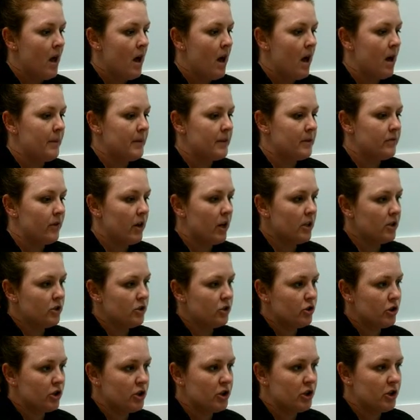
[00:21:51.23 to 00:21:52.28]
As far as
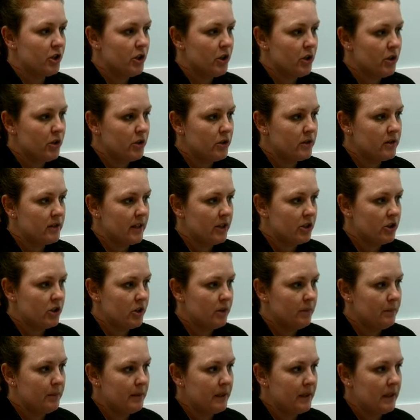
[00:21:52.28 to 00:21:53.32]
nutrition goes, they
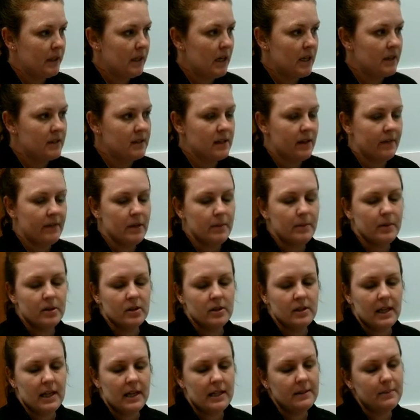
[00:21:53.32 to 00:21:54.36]
should be a
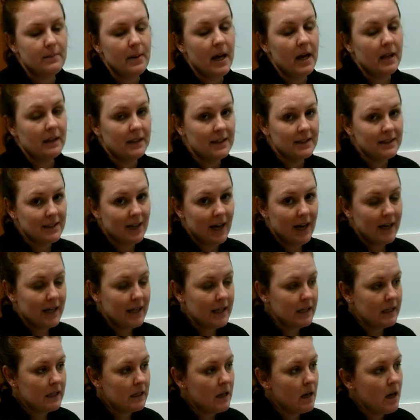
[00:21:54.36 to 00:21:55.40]
70% pellet
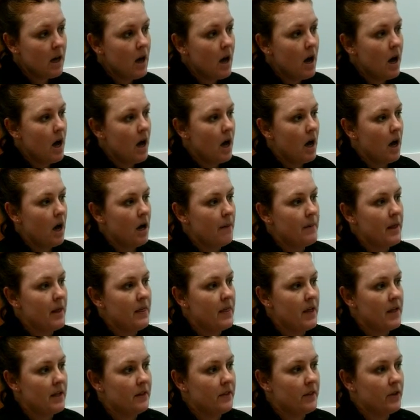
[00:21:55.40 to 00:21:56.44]
diet,
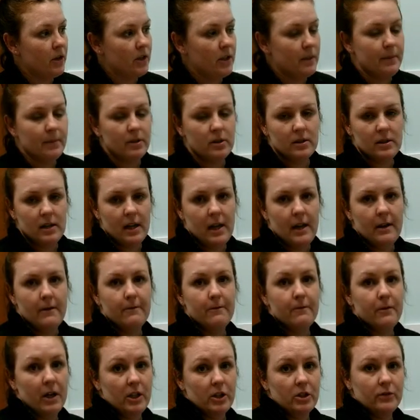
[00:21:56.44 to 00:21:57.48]
and then 30%
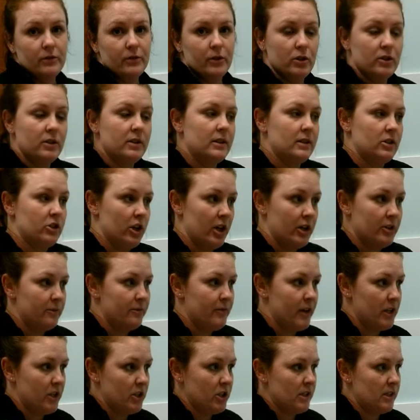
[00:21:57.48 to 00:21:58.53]
fresh fruits and
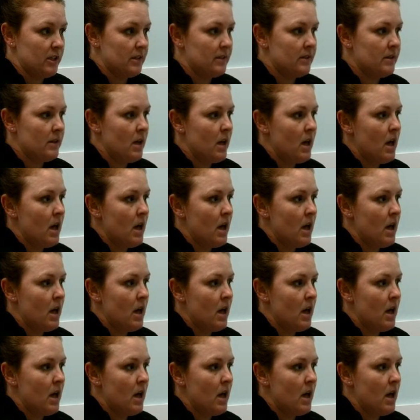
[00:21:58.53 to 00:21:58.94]
veggies.